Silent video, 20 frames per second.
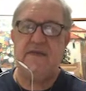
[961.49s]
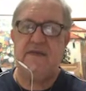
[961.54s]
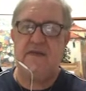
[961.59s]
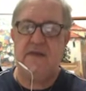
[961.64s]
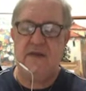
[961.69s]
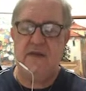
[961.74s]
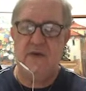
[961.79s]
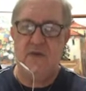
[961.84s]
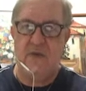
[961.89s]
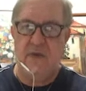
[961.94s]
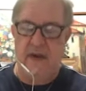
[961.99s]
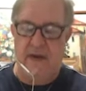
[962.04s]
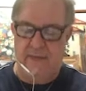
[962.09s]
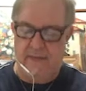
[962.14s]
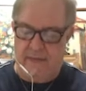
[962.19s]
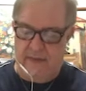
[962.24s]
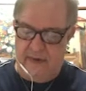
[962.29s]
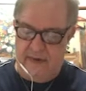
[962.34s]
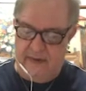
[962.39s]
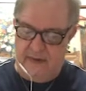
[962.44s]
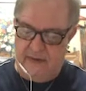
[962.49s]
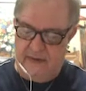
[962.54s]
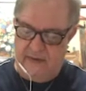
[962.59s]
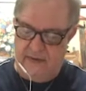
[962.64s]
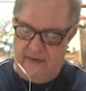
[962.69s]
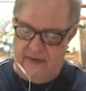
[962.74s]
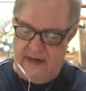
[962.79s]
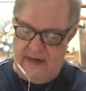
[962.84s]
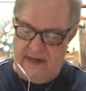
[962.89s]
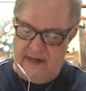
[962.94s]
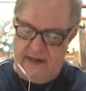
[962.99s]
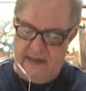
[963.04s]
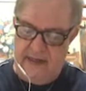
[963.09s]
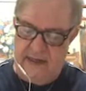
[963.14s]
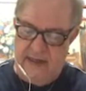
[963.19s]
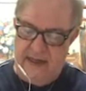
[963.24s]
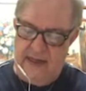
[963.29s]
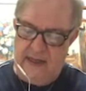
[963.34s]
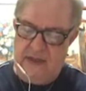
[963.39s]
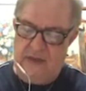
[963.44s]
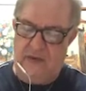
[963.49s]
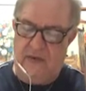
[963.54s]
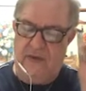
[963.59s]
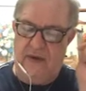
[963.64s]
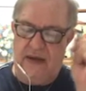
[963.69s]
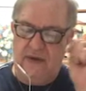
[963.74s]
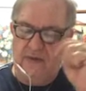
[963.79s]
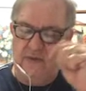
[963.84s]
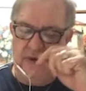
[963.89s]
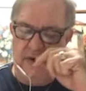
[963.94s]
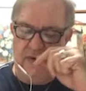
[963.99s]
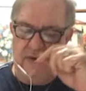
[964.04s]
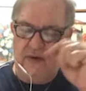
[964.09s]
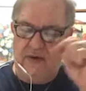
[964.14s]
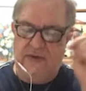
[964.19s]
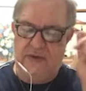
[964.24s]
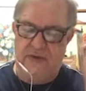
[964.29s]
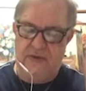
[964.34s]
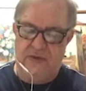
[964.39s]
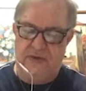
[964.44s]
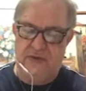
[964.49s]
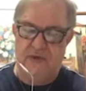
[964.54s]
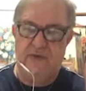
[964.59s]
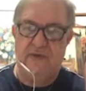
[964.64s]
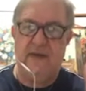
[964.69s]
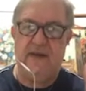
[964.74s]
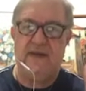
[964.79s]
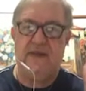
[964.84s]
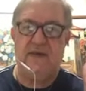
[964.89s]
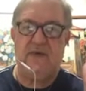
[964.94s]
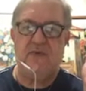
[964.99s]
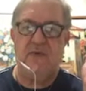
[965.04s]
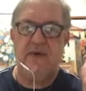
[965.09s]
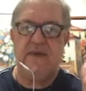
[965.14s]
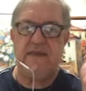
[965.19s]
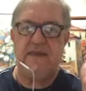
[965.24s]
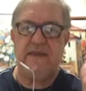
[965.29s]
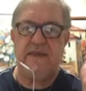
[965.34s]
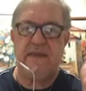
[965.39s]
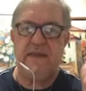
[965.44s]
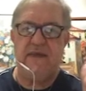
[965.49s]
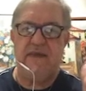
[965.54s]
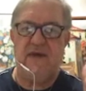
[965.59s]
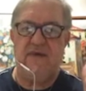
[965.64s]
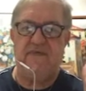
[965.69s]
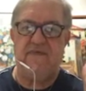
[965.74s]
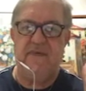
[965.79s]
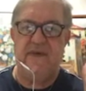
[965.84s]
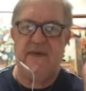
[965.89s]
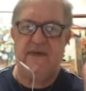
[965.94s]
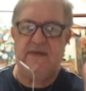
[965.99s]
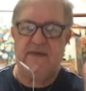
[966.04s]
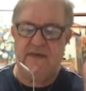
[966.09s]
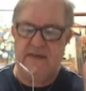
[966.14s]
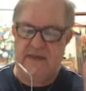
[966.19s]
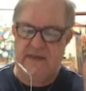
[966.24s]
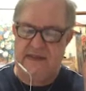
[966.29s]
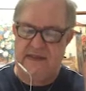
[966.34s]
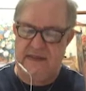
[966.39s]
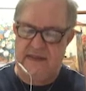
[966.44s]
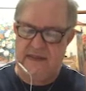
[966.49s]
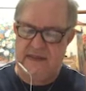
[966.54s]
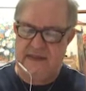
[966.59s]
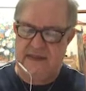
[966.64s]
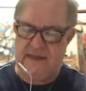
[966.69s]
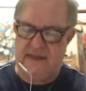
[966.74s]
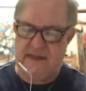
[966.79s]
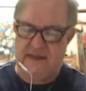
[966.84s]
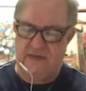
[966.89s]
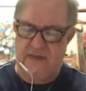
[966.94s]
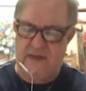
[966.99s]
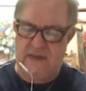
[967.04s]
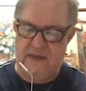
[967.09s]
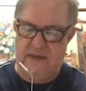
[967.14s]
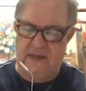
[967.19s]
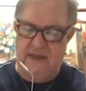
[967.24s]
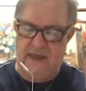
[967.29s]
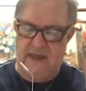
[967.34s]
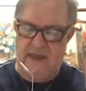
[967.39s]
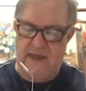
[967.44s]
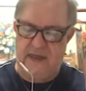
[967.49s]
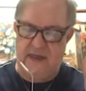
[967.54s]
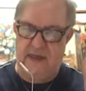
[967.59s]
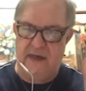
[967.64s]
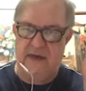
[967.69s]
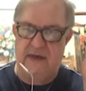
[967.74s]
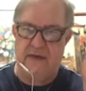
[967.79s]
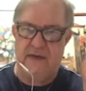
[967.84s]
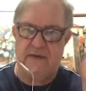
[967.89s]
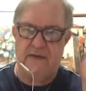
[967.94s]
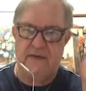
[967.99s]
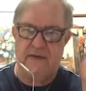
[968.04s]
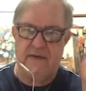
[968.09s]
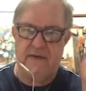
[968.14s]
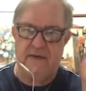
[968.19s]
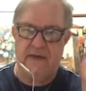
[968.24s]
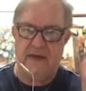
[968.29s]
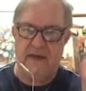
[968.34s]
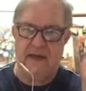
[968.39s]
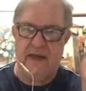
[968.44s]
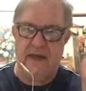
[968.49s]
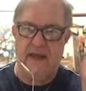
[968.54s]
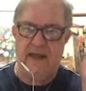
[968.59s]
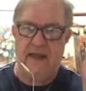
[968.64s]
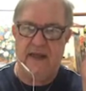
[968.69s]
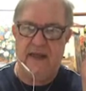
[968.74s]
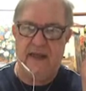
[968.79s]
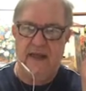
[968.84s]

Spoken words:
theorem, right? So what we are going to do, the quantity of interest is this quantity here, okay?